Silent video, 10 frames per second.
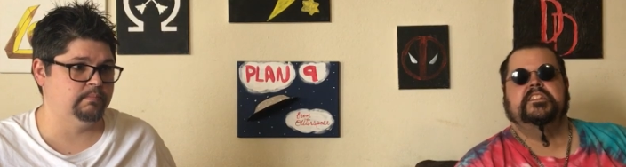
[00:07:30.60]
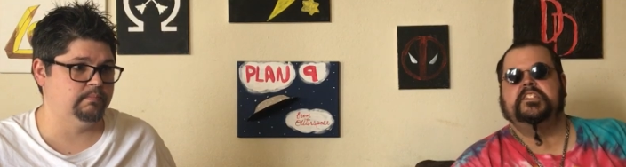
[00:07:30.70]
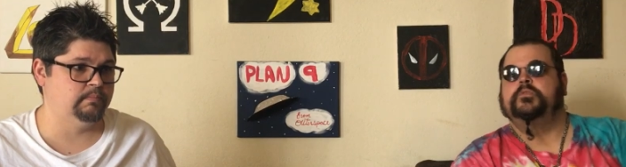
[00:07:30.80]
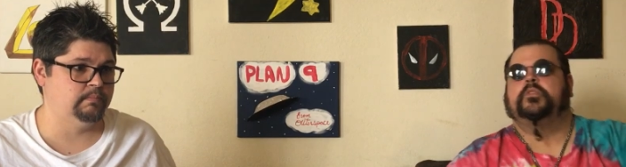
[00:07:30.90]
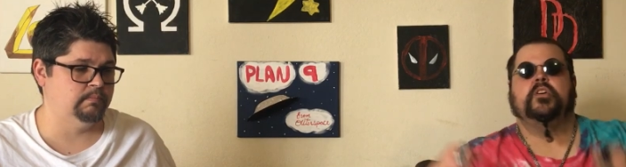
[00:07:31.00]

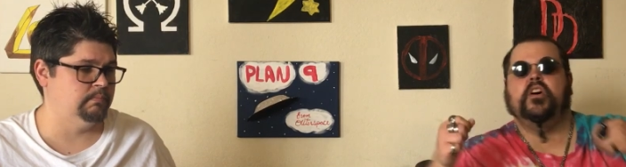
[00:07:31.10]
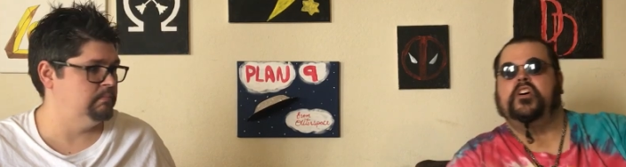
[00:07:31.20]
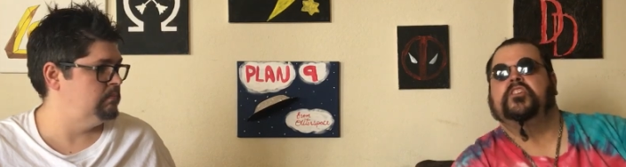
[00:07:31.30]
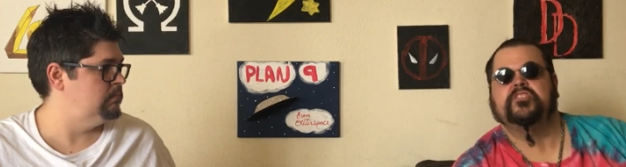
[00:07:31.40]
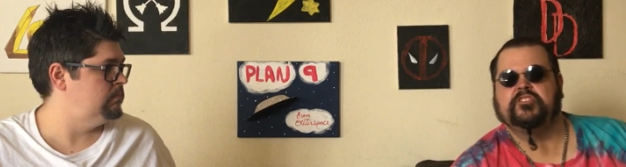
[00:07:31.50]
Speaker 1: you are
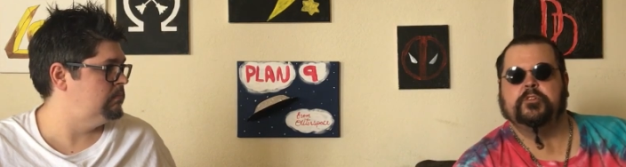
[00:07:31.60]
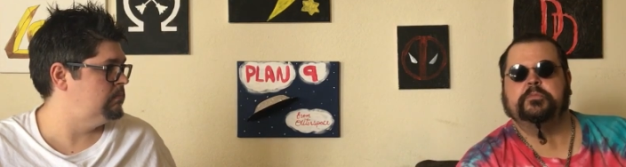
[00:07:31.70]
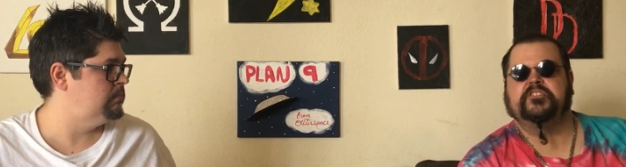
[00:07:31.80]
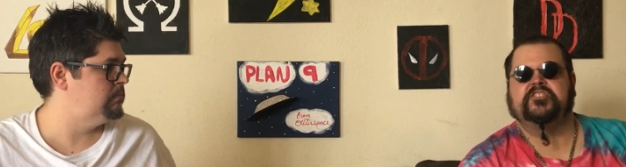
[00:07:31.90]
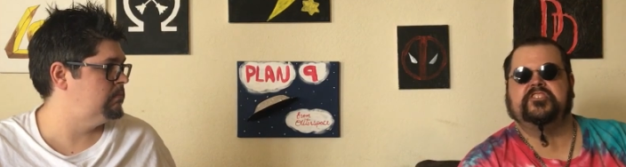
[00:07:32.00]
all so
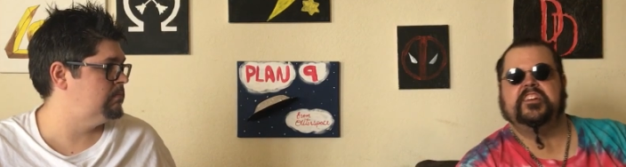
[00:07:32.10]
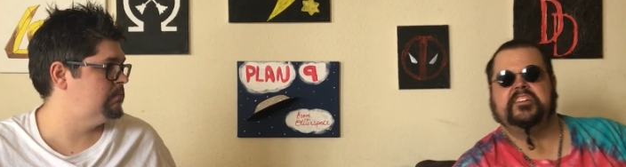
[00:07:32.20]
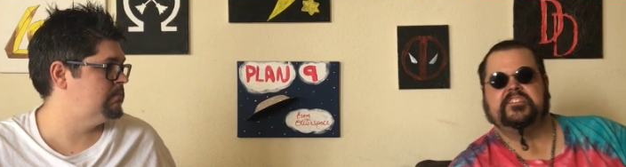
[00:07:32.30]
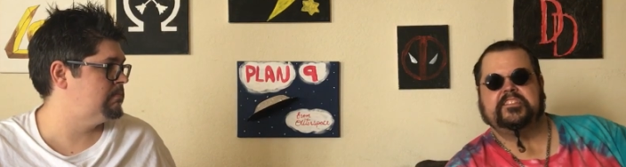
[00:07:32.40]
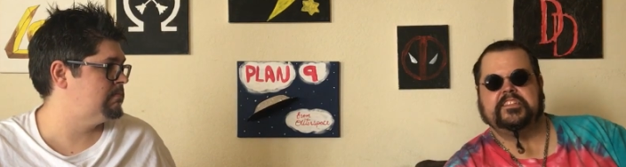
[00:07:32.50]

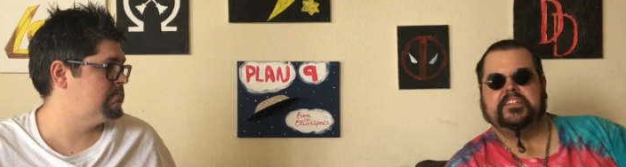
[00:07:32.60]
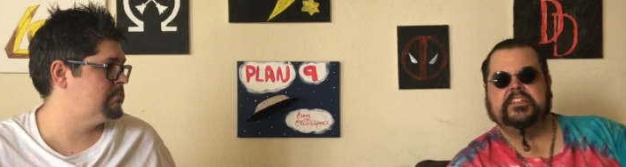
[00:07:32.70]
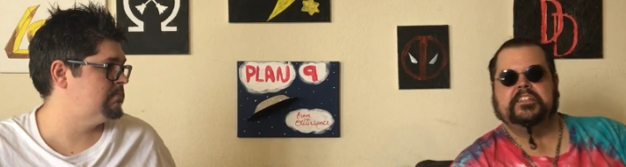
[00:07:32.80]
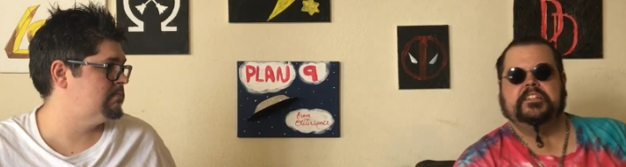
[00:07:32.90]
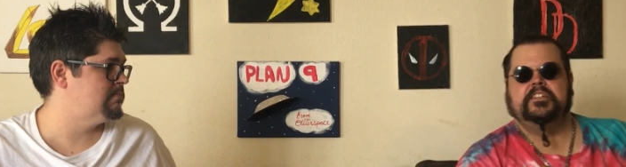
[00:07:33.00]
obsessed
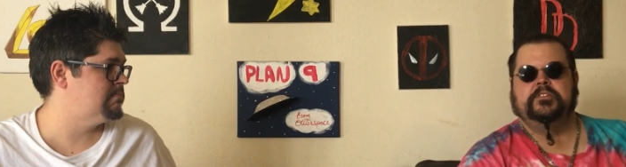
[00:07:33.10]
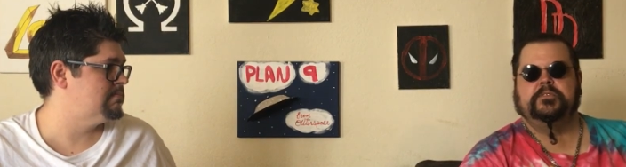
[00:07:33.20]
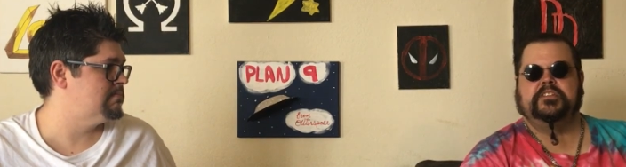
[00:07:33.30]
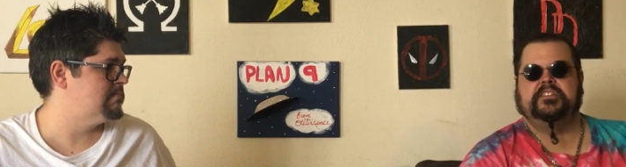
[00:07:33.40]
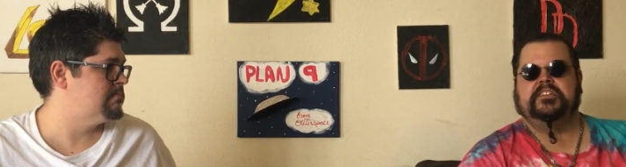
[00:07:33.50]

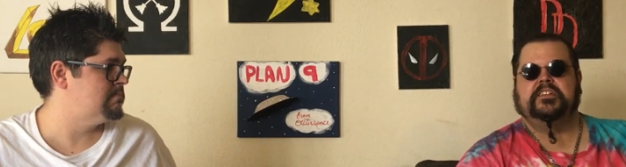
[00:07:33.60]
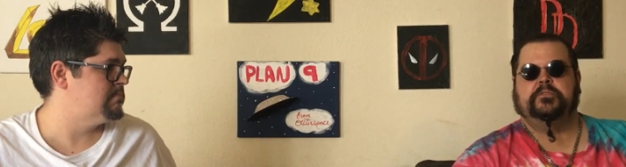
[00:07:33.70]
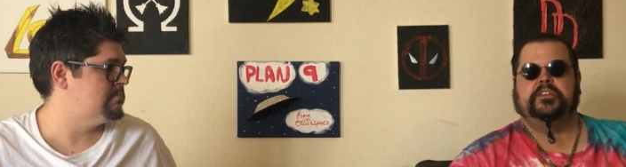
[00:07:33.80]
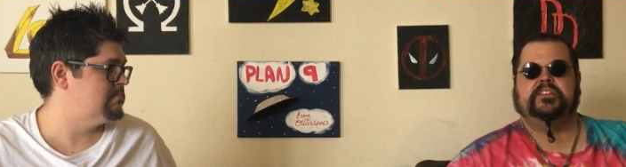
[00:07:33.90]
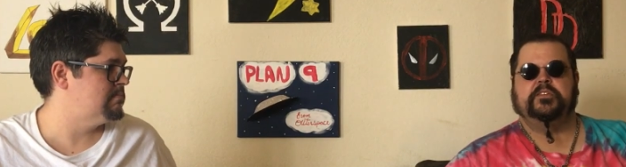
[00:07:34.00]
with
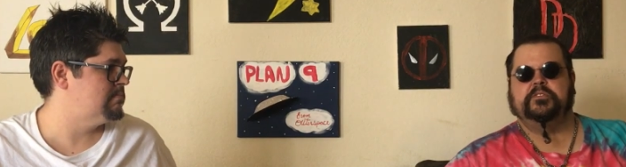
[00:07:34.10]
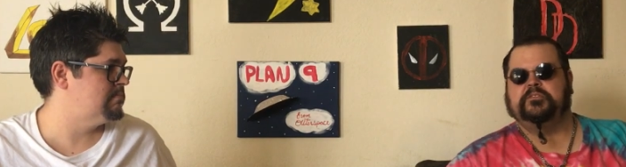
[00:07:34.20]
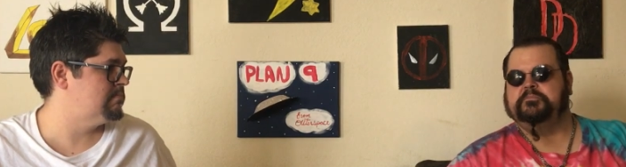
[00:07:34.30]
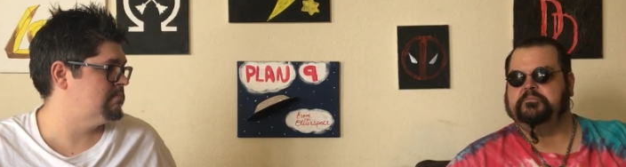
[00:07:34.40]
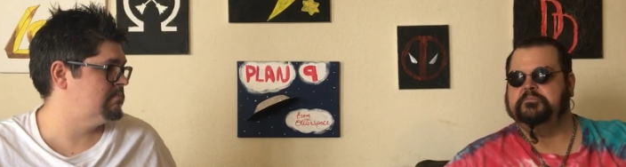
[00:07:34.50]
with
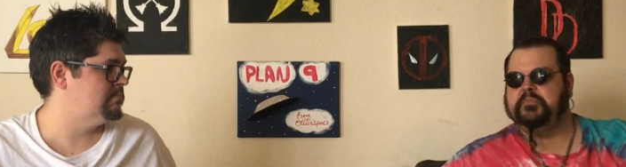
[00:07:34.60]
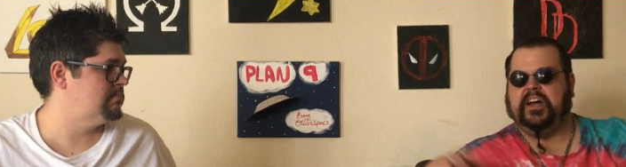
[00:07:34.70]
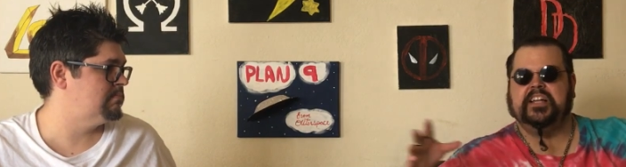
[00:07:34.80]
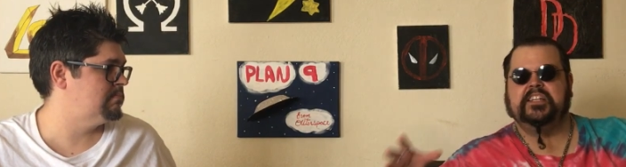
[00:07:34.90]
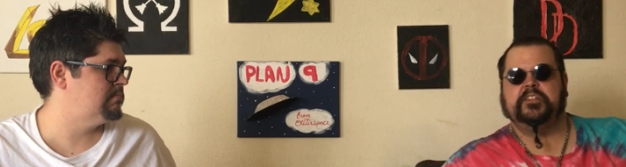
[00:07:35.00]
those
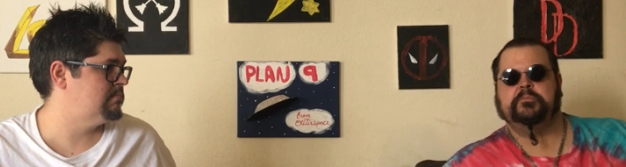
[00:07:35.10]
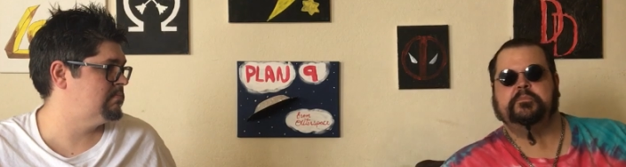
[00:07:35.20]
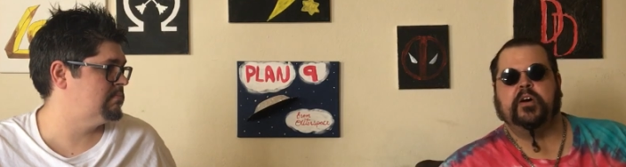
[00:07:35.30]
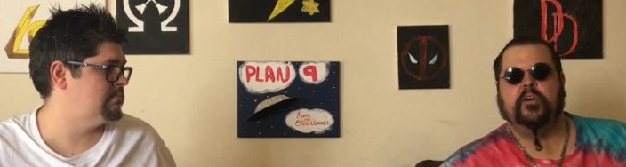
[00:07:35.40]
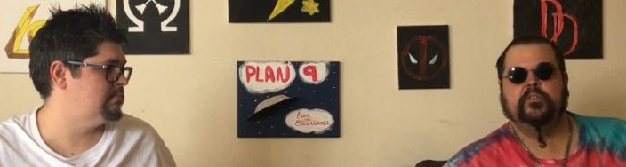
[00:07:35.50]
My Little
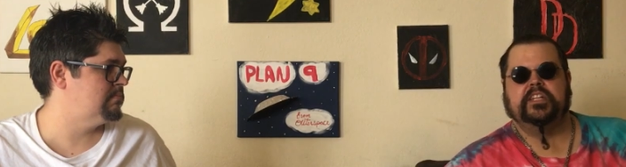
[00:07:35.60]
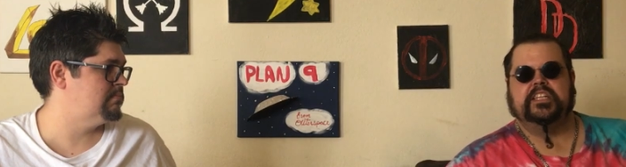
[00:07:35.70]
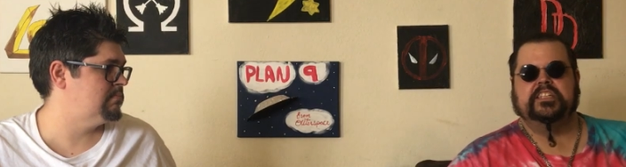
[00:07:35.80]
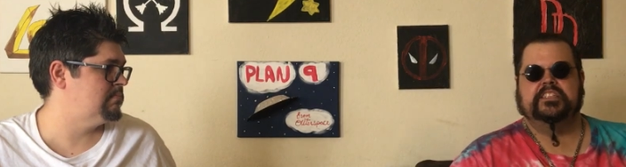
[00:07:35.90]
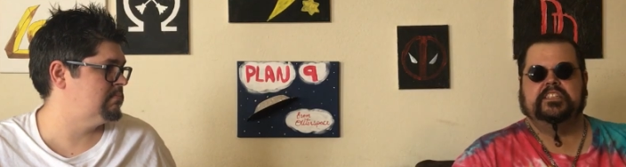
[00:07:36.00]

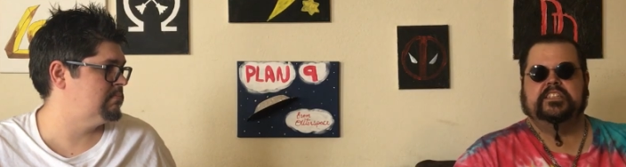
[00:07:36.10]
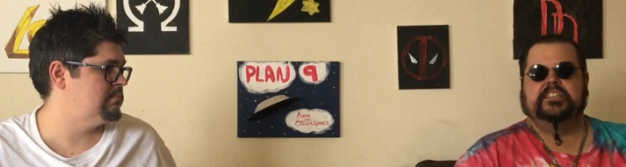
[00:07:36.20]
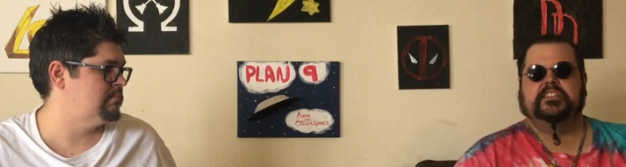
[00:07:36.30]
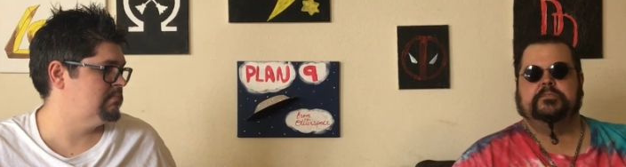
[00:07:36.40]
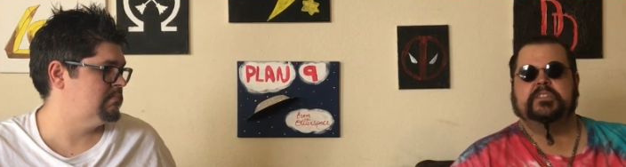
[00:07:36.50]
Pony.
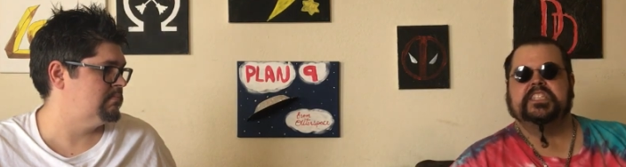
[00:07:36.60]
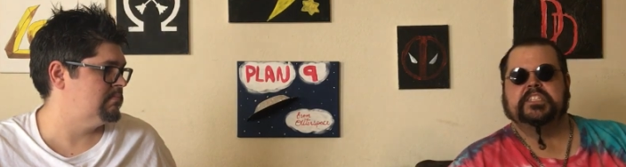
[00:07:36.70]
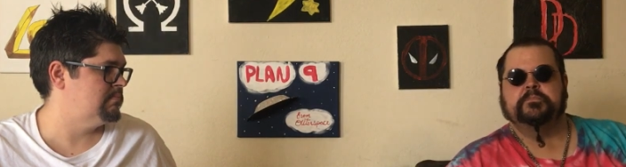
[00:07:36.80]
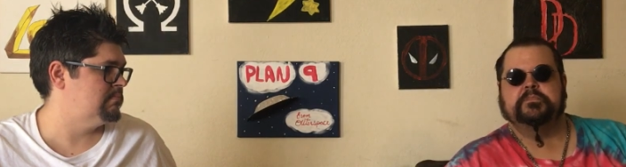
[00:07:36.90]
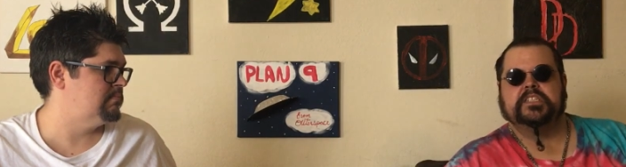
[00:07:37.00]
My
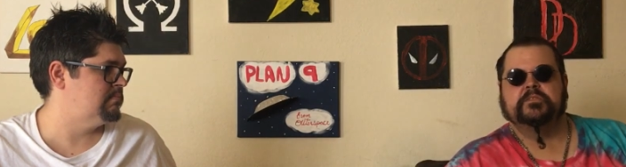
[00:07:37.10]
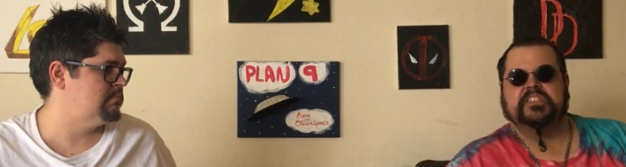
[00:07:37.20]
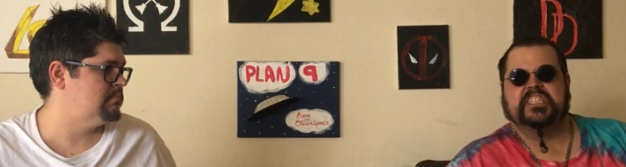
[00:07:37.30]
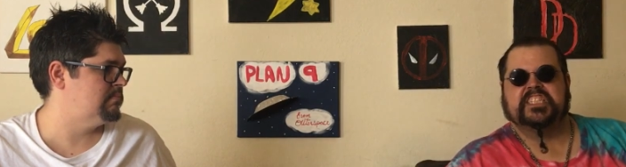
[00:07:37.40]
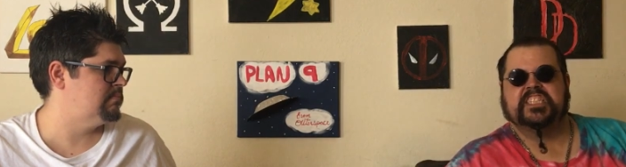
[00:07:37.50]
Little Pony
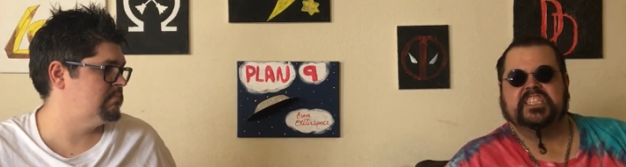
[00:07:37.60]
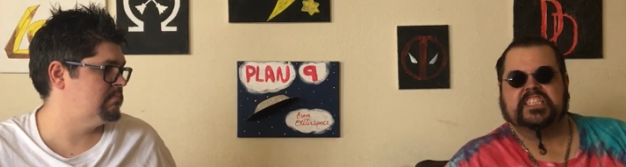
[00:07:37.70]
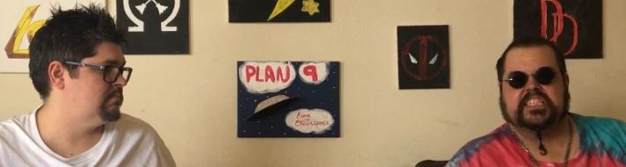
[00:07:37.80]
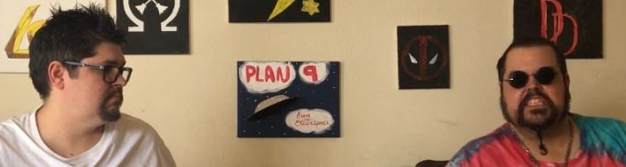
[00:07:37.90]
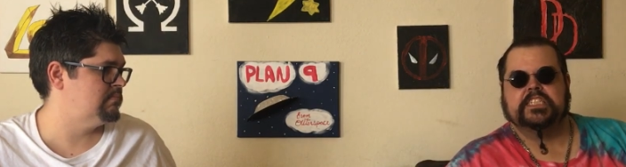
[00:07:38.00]
suck.